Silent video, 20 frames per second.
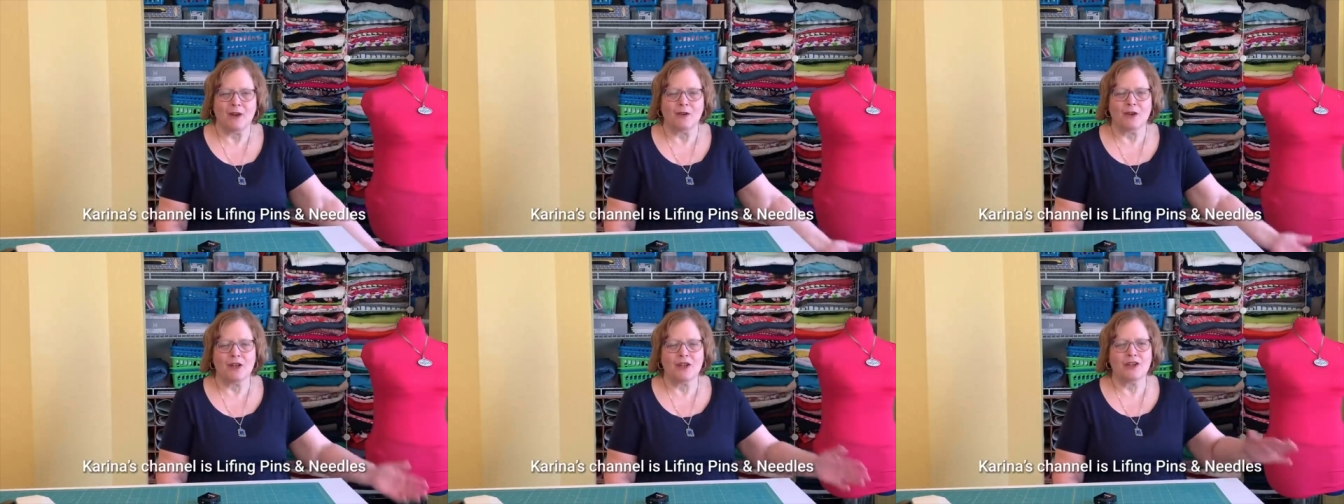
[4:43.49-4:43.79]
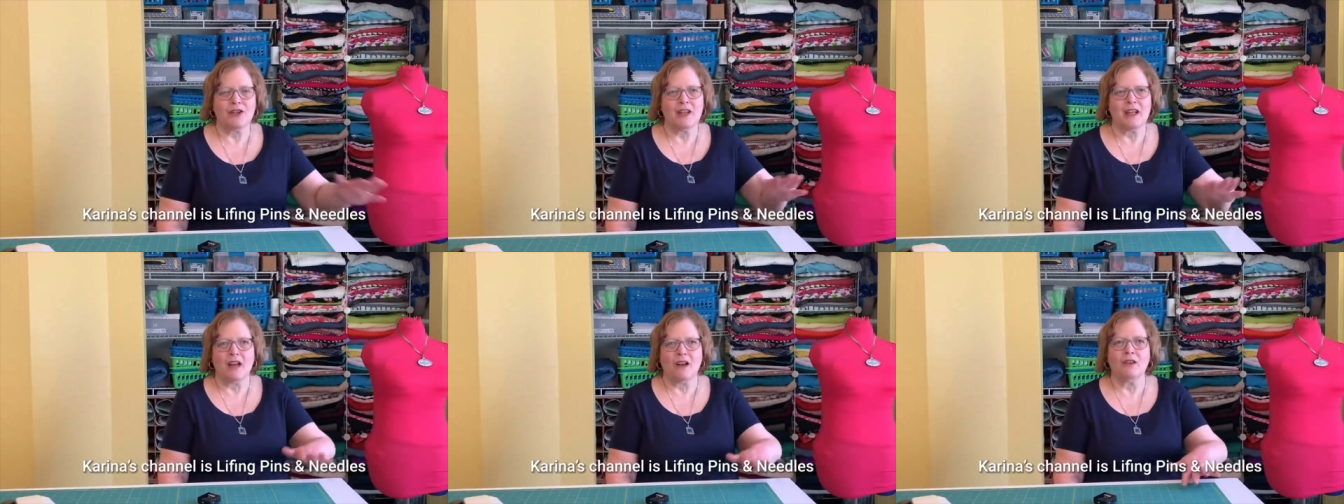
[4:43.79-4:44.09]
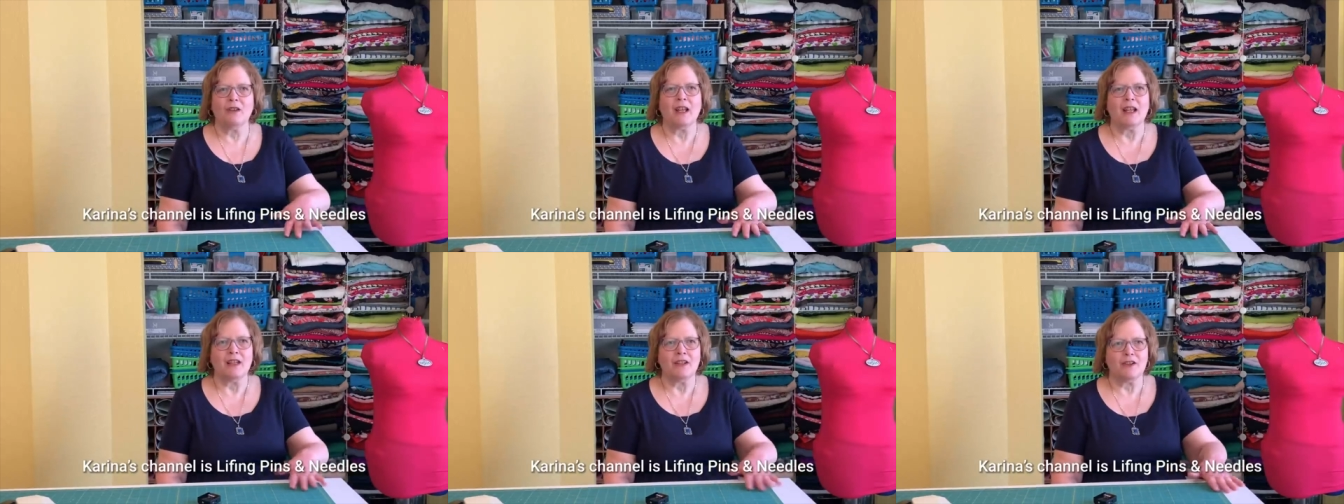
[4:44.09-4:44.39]
because she
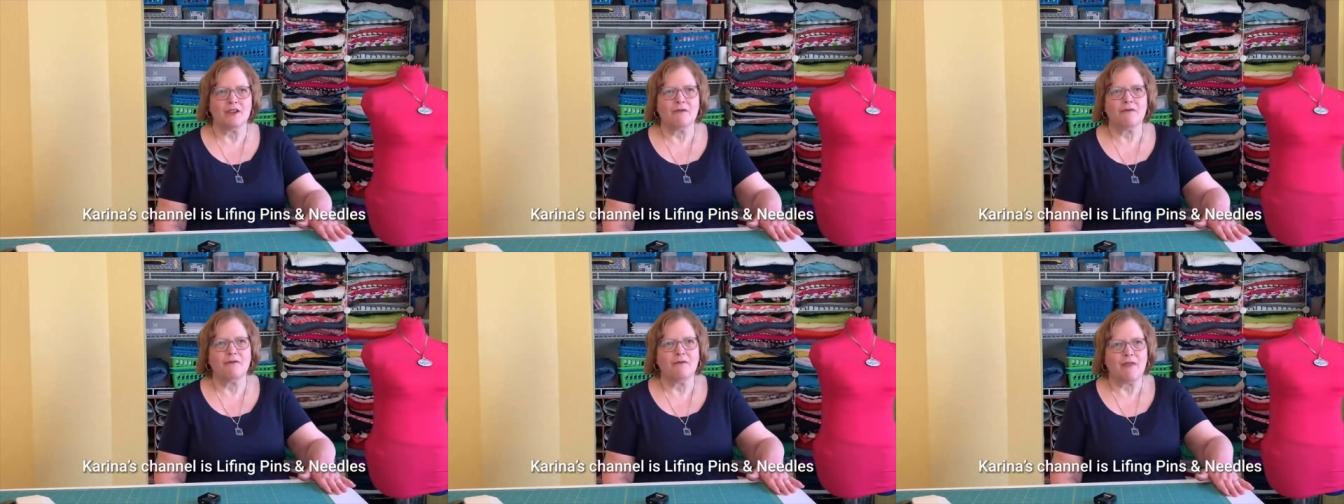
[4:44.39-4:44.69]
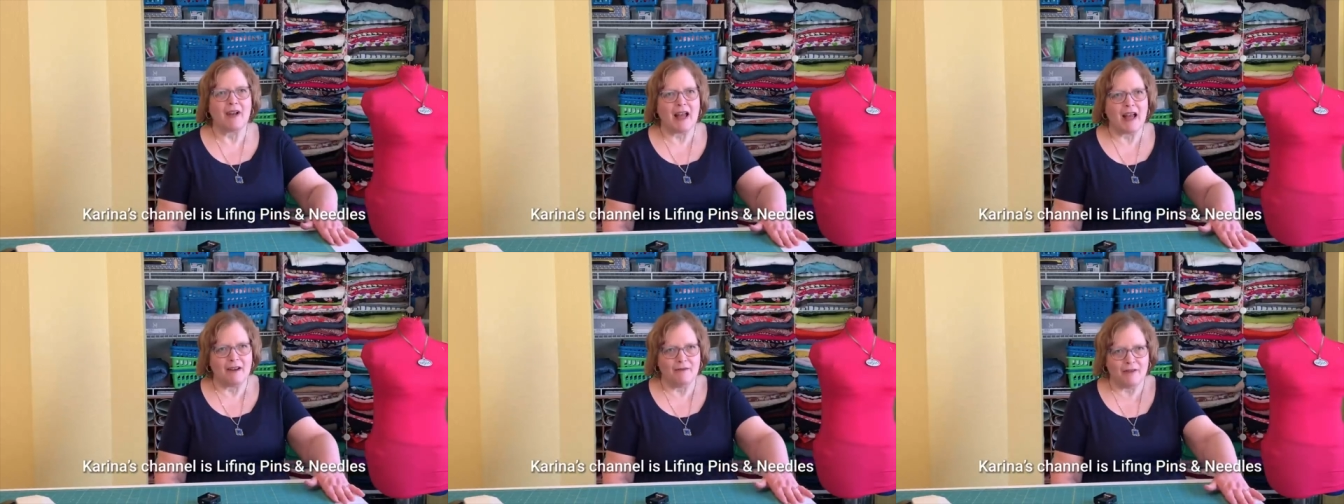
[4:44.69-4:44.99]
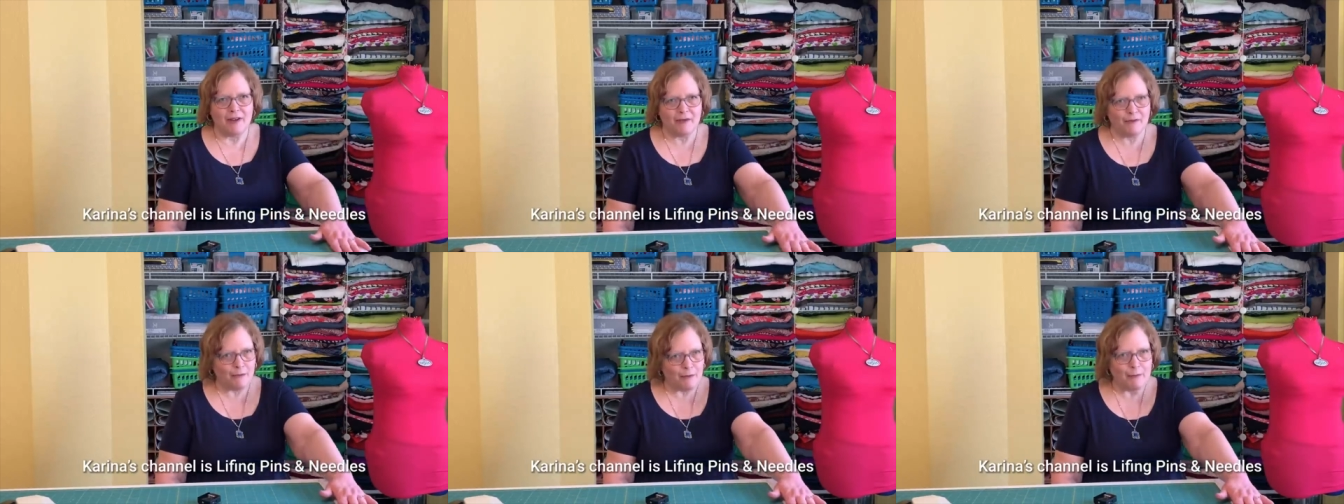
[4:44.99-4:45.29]
outlined
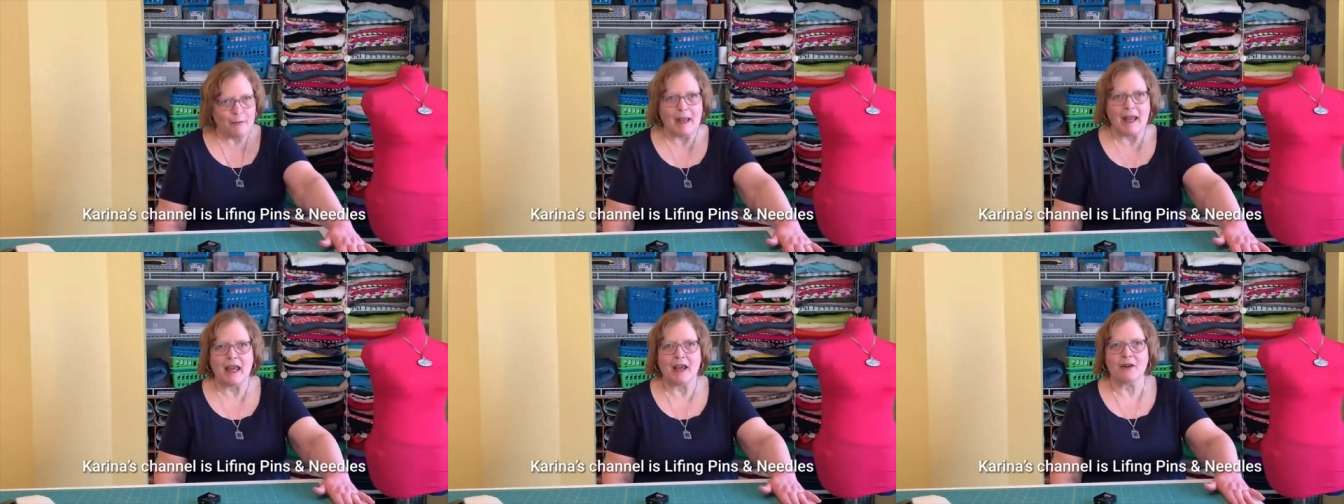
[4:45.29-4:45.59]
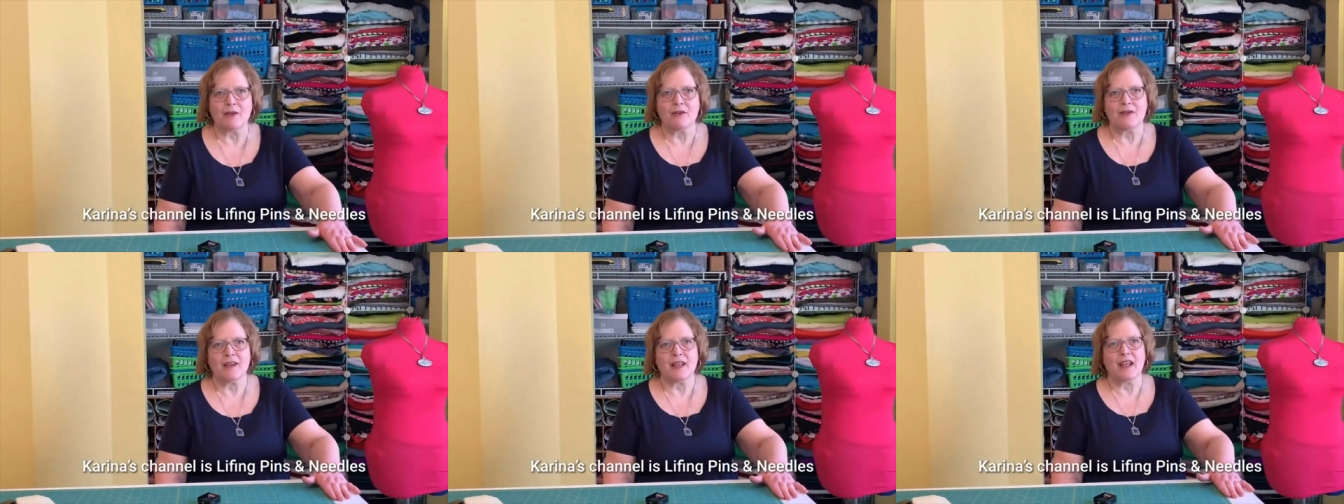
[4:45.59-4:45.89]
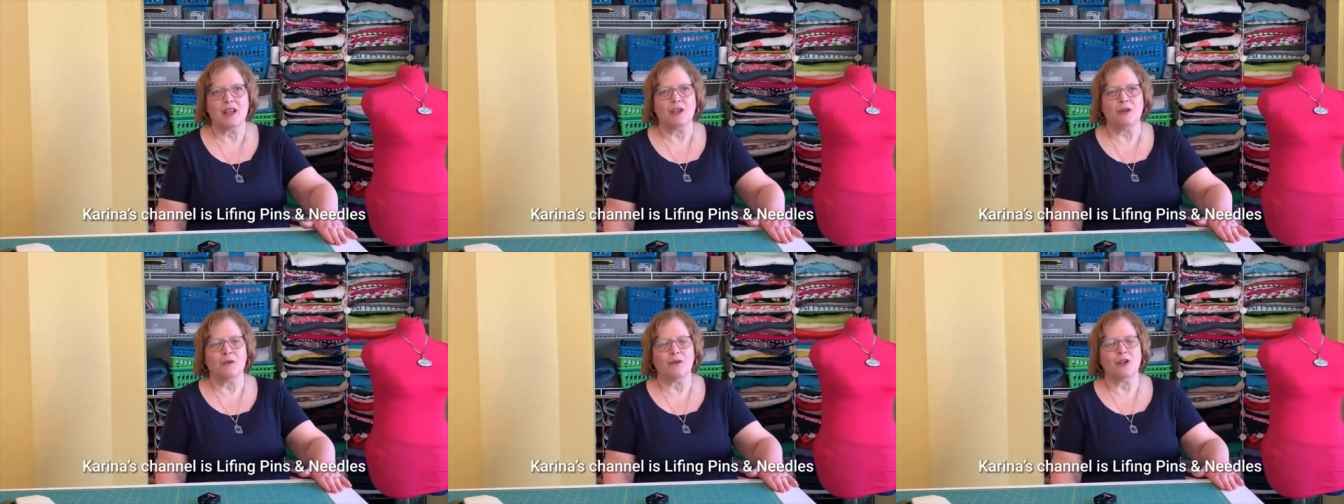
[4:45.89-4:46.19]
5 different patterns
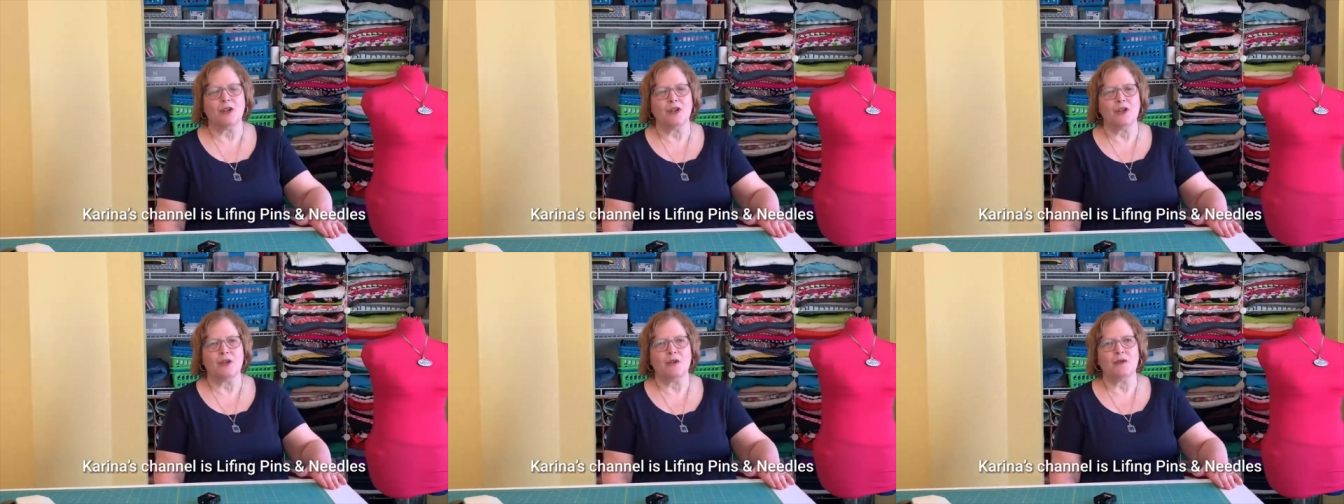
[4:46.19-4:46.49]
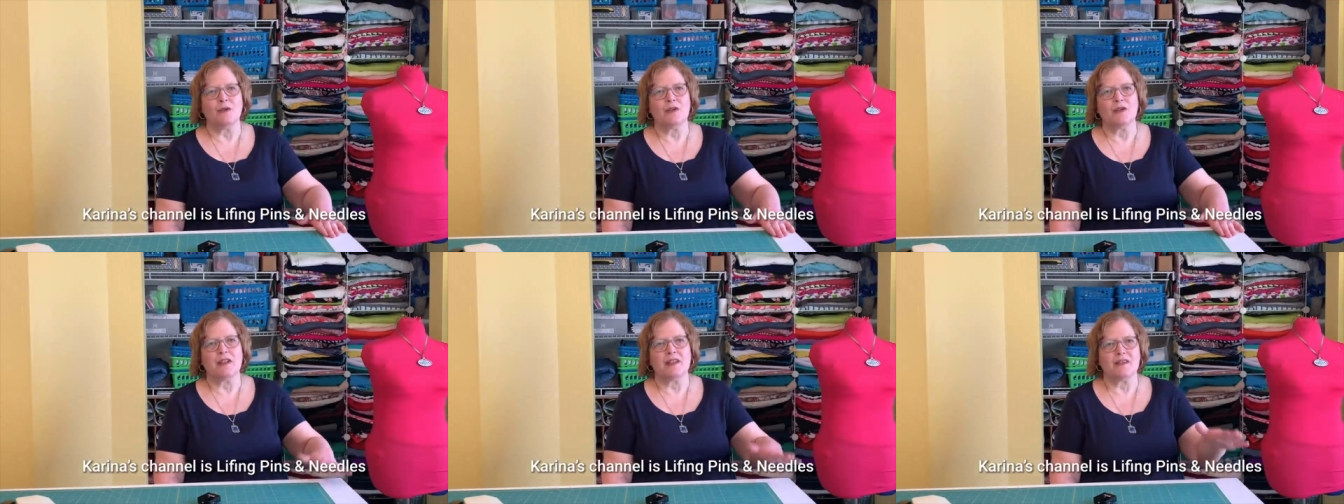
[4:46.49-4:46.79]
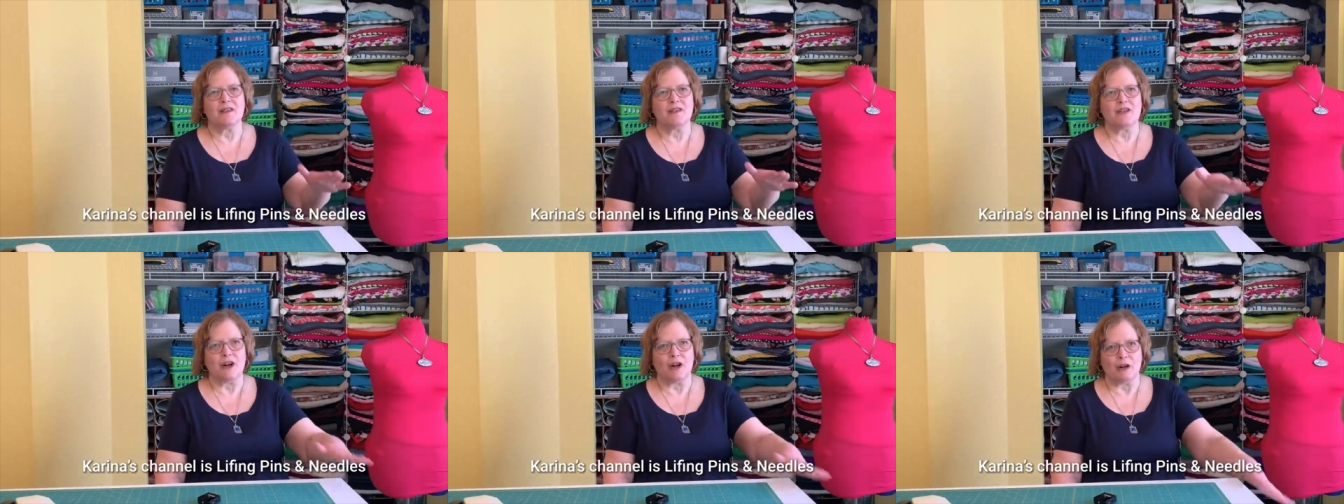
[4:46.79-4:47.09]
that you could use to
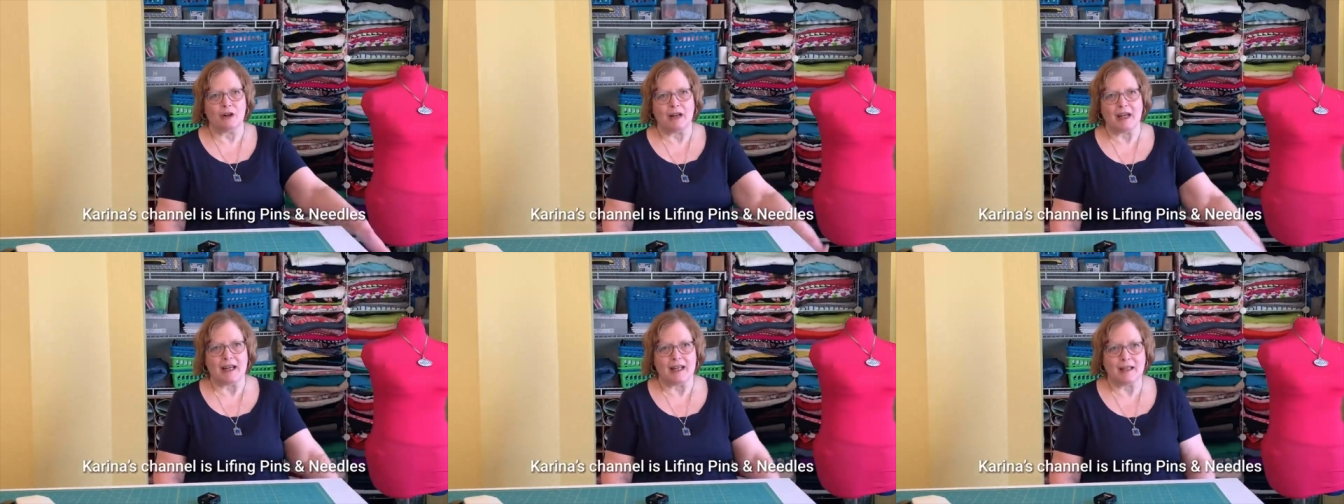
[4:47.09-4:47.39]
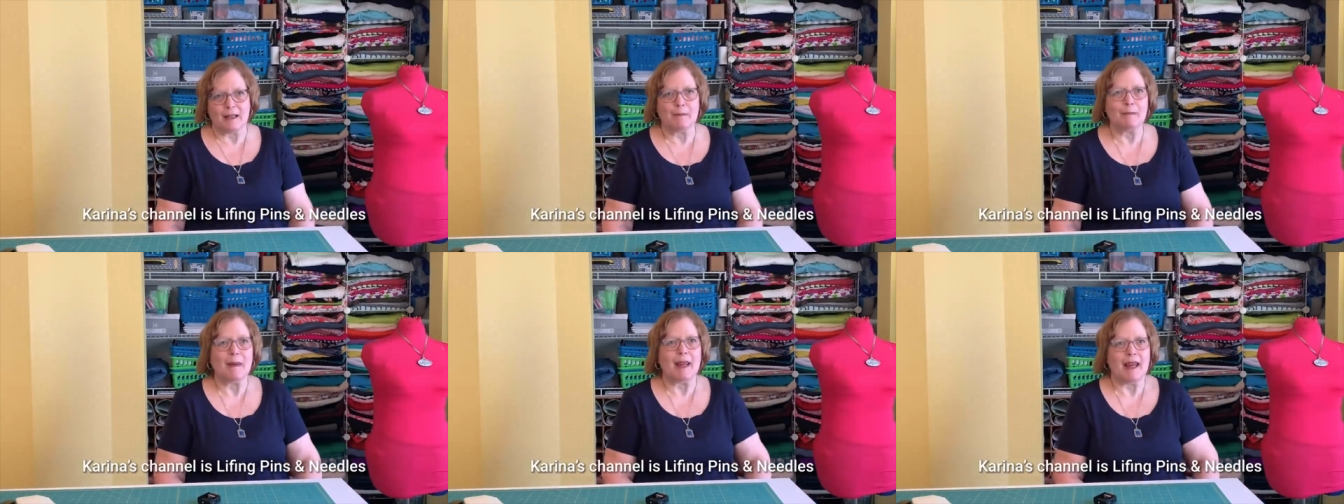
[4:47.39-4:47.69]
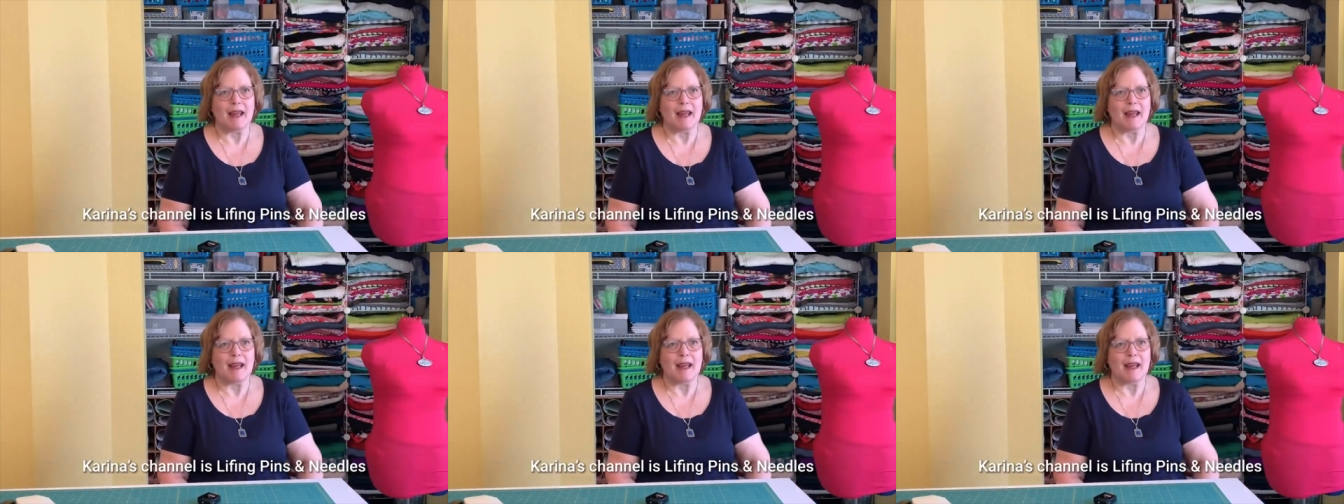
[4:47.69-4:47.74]
start easy pants.